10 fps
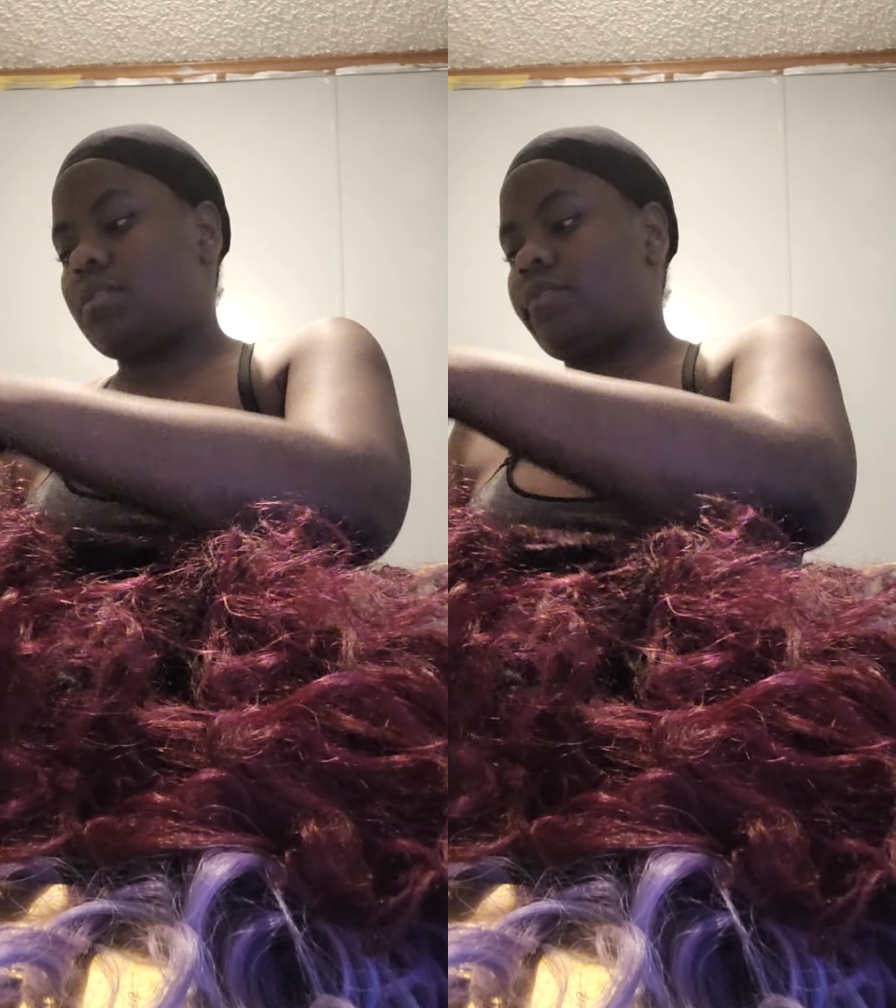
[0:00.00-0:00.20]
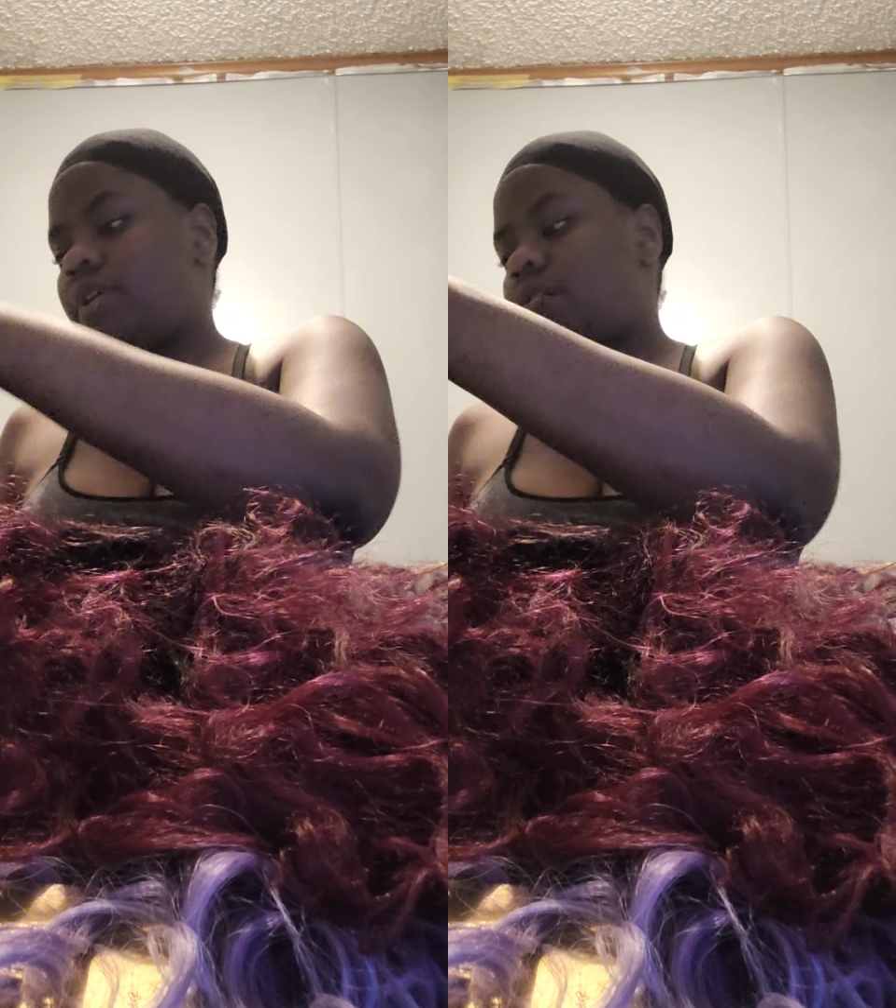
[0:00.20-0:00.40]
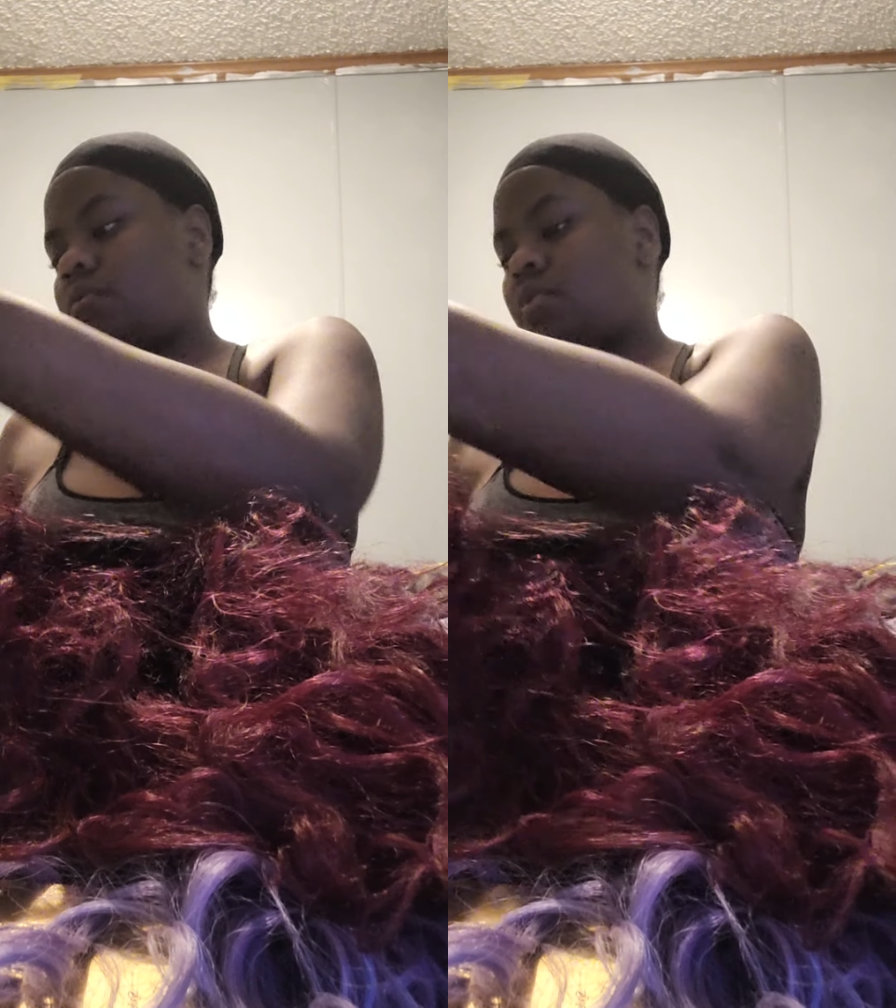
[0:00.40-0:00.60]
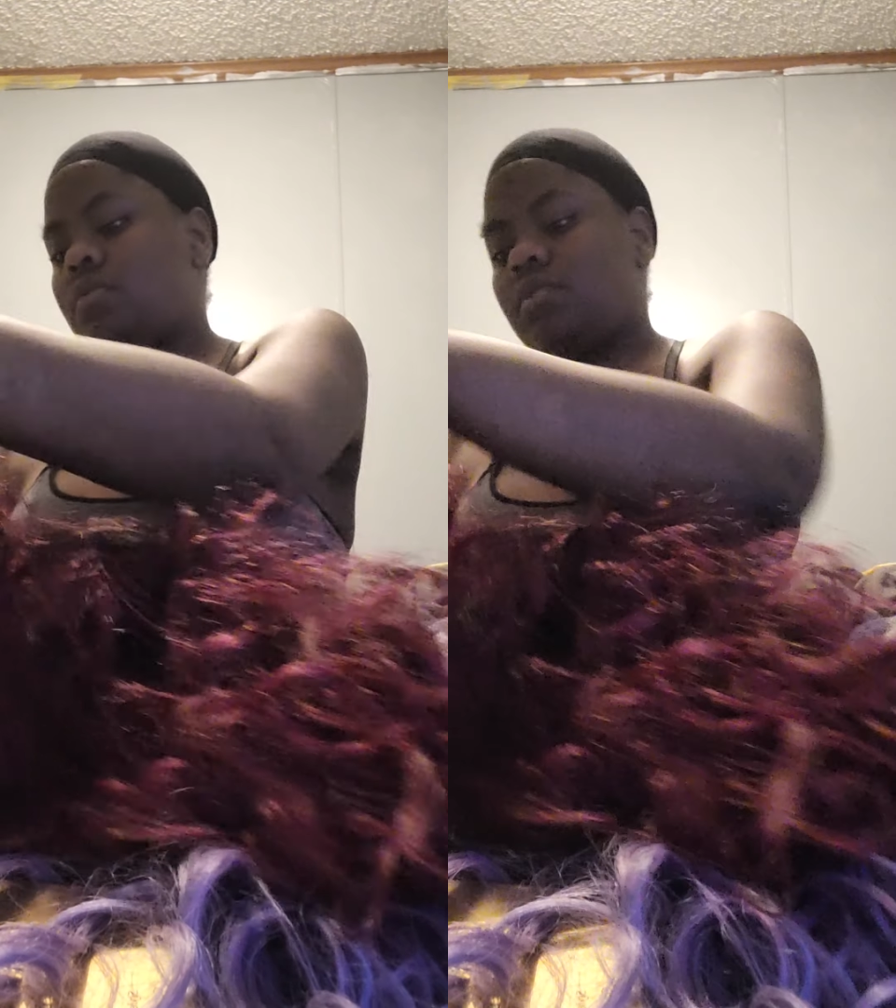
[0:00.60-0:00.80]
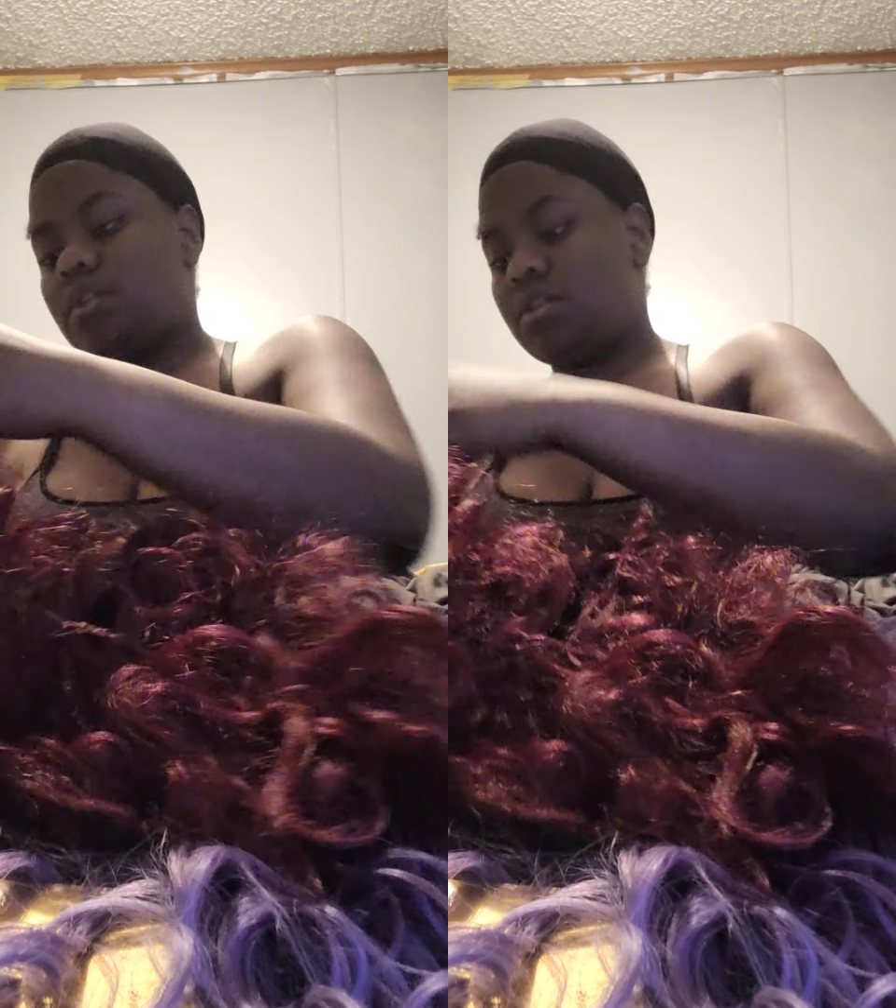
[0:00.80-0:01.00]
in the back
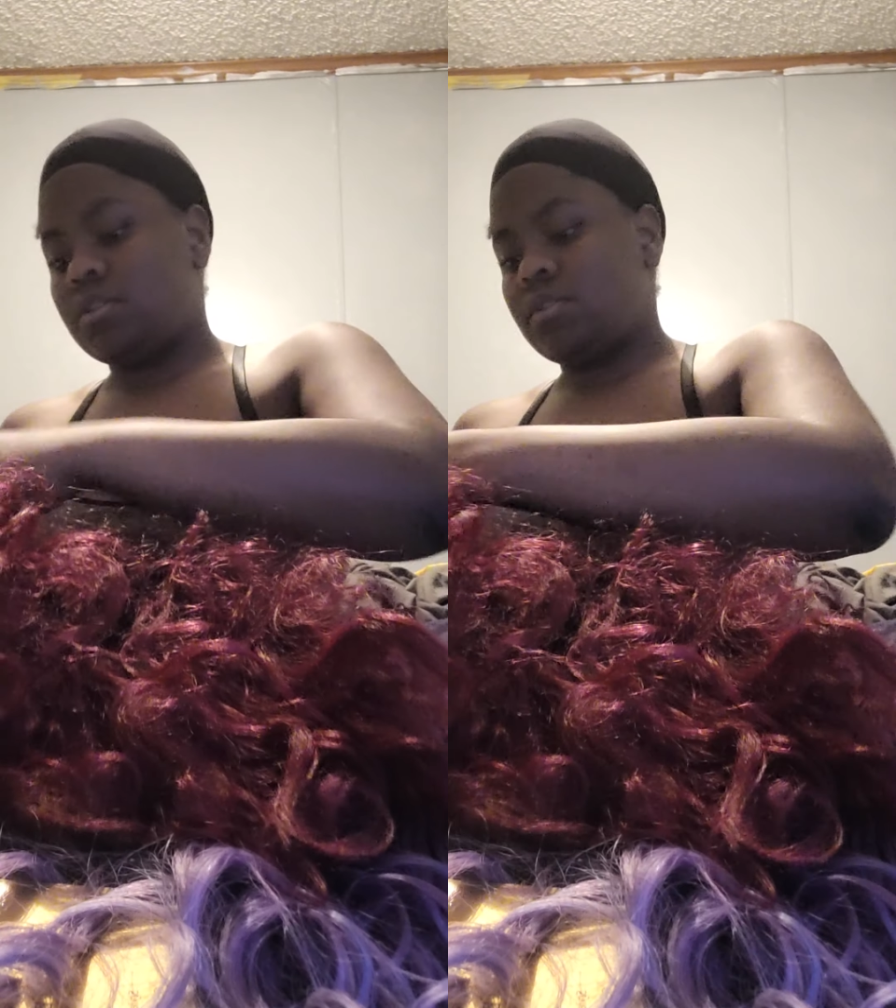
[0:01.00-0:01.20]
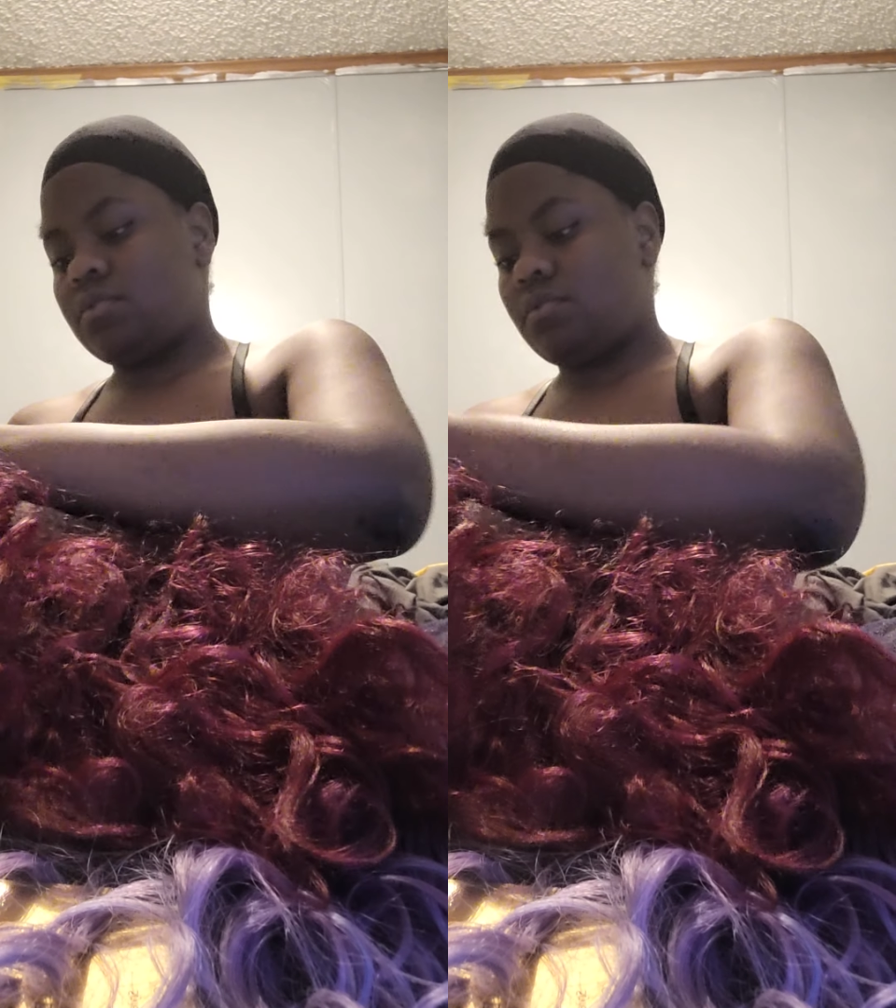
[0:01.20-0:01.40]
row and it's